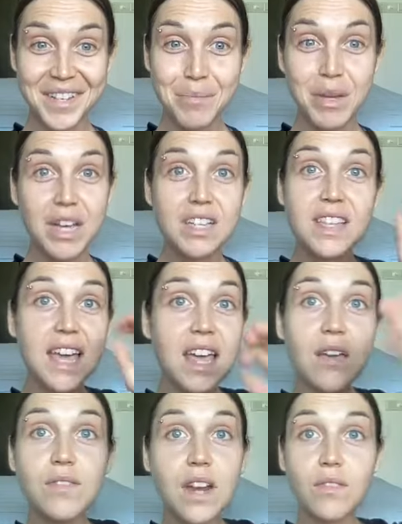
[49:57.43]
Because
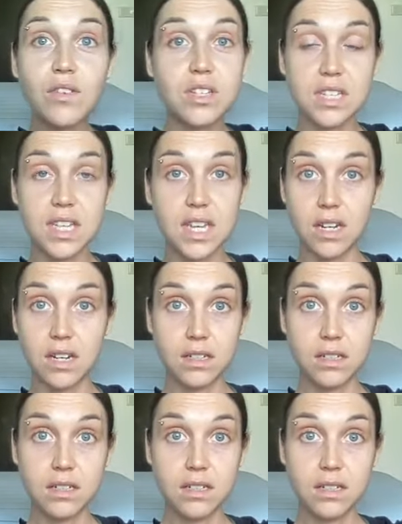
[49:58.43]
they've never seen
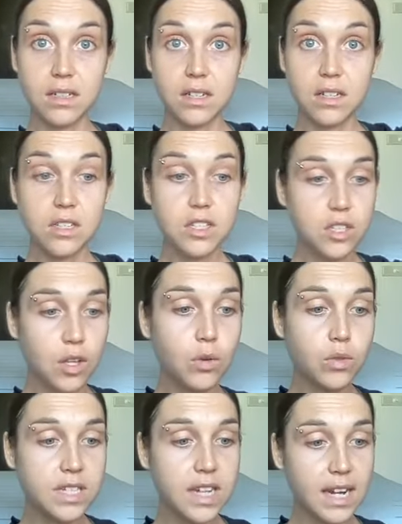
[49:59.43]
slow,
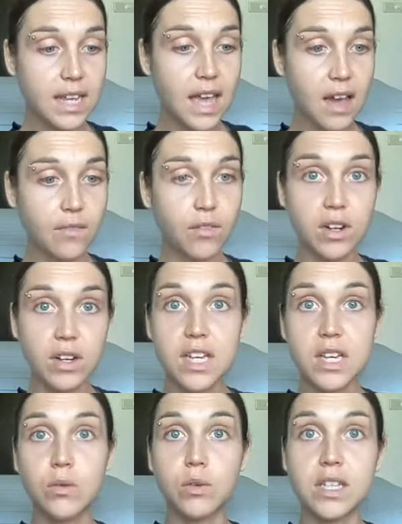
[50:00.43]
steady effort
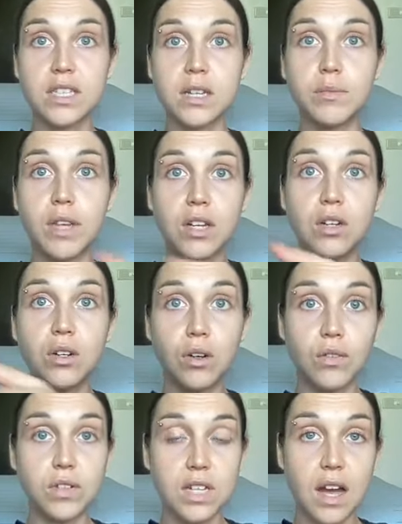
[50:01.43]
equaling something good
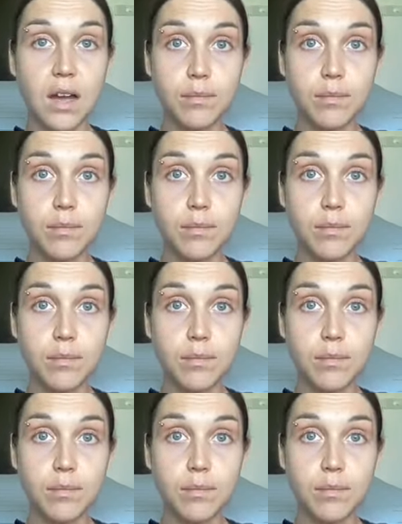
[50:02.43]
over time.